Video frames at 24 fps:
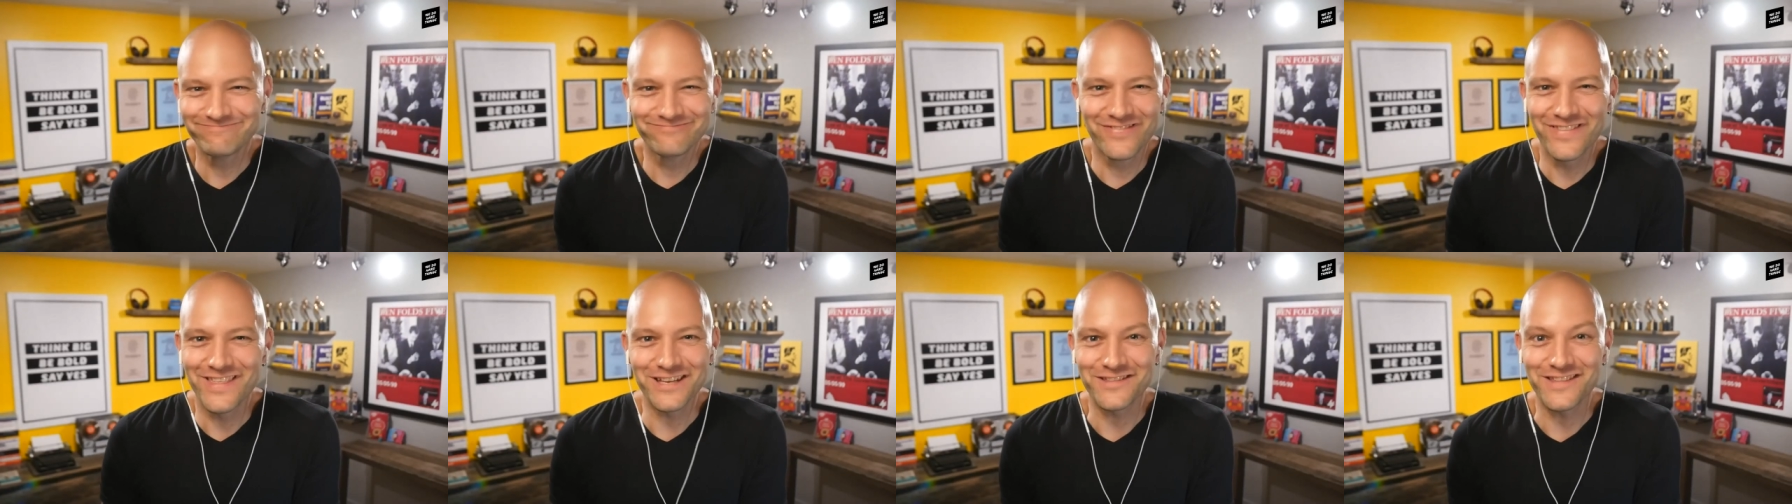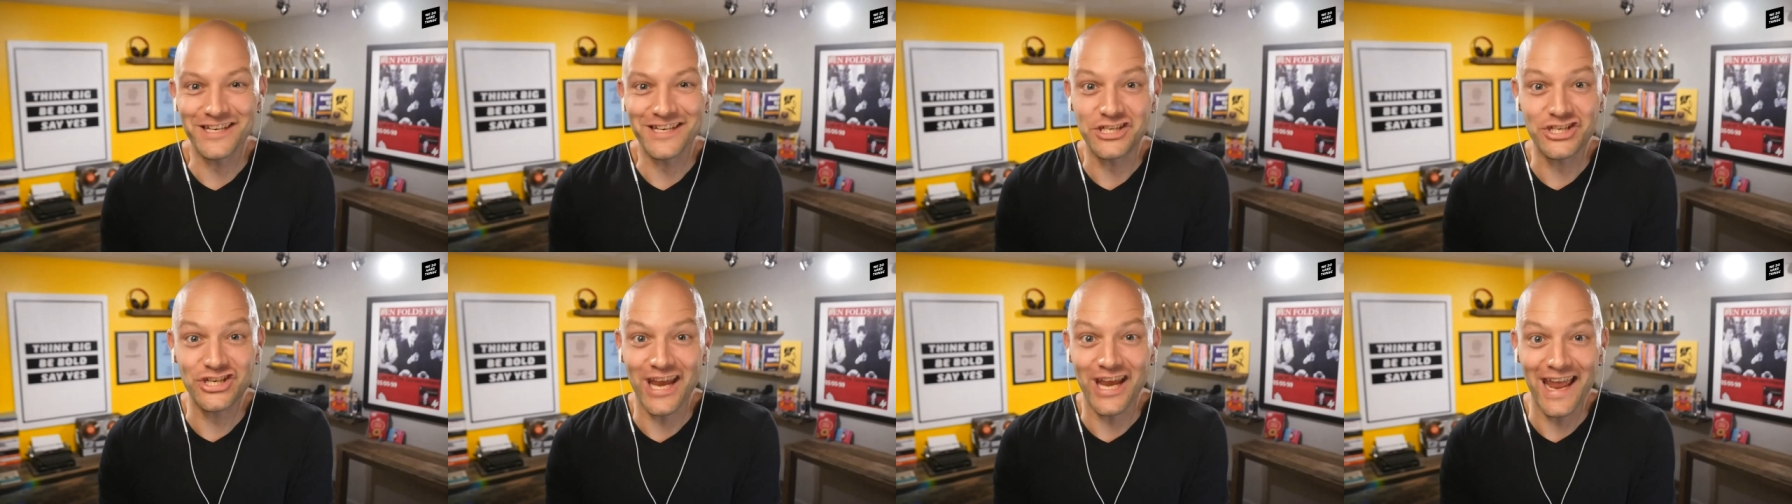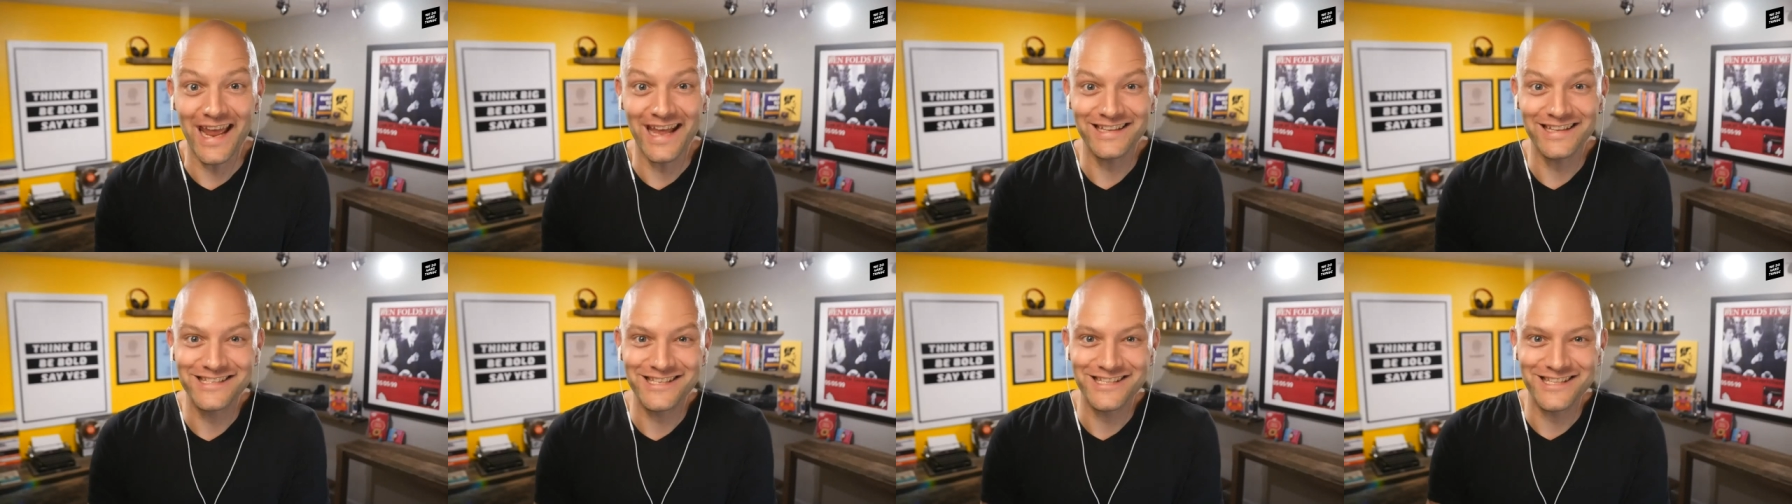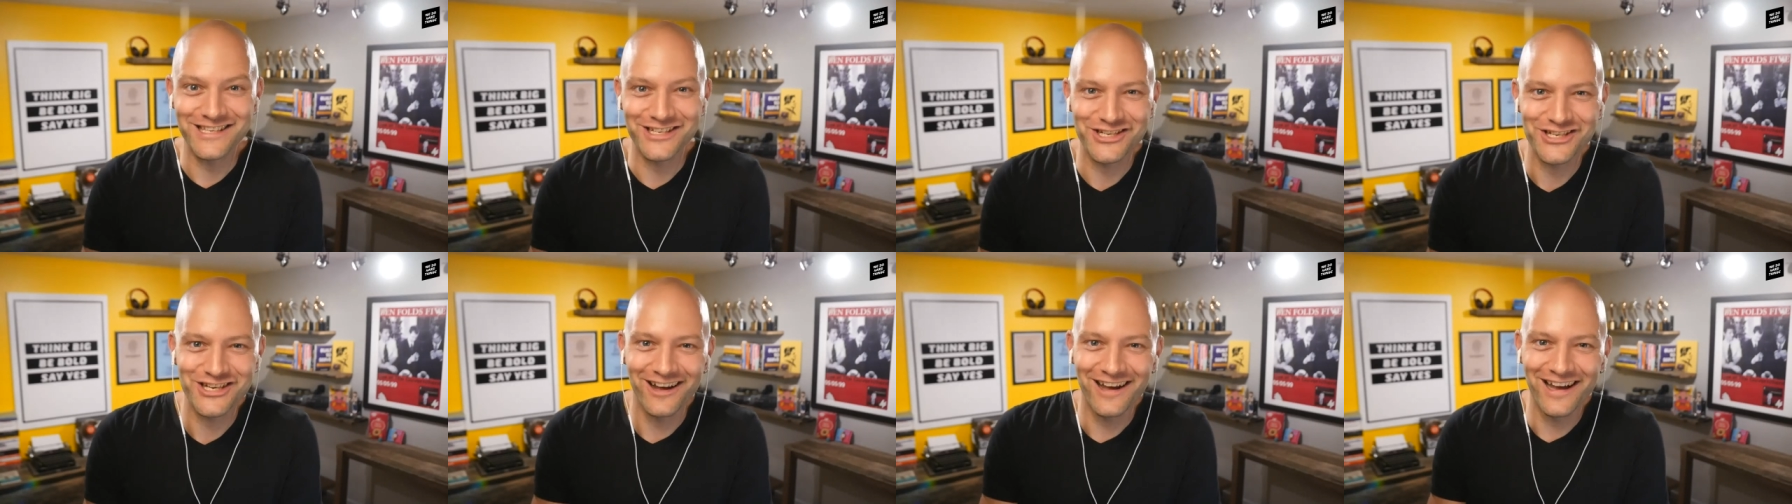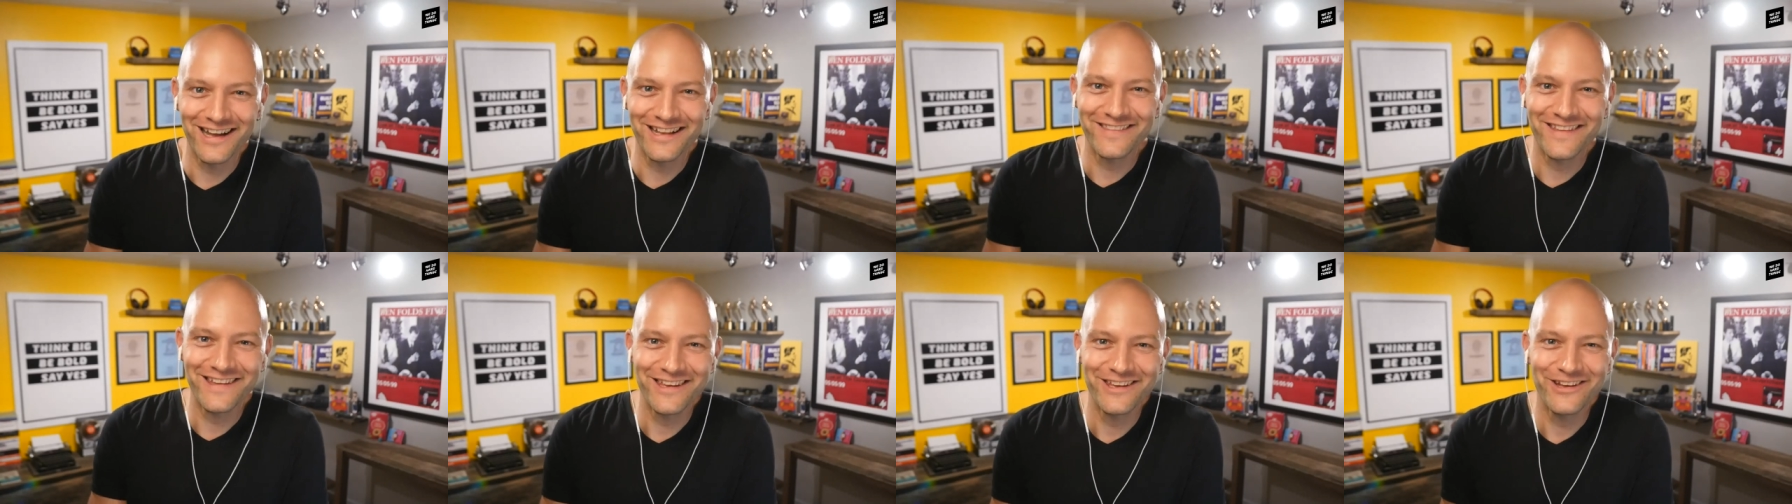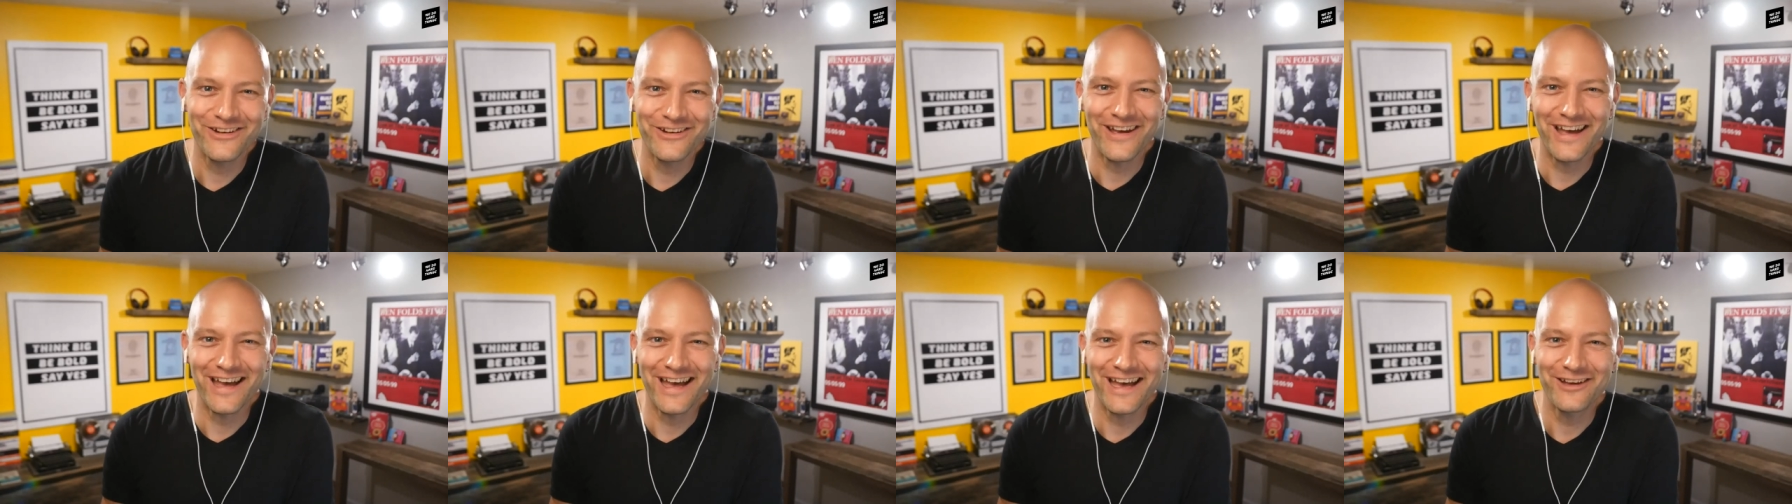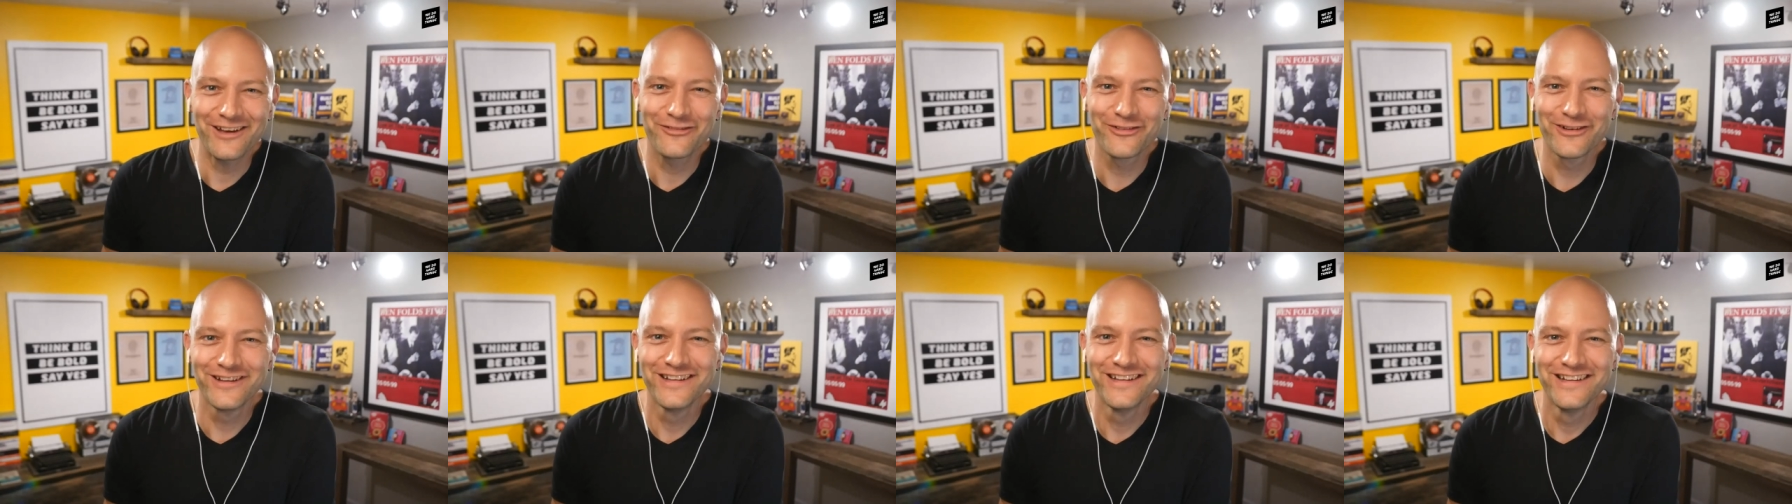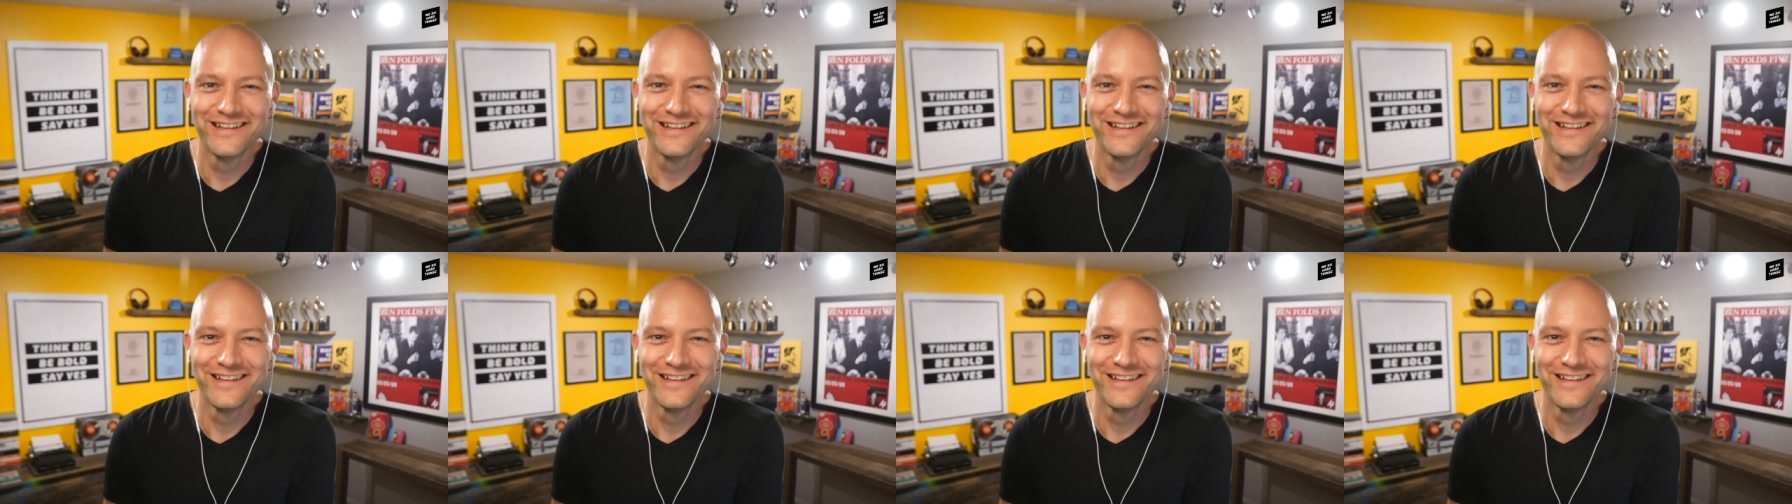the the chance the shot that you have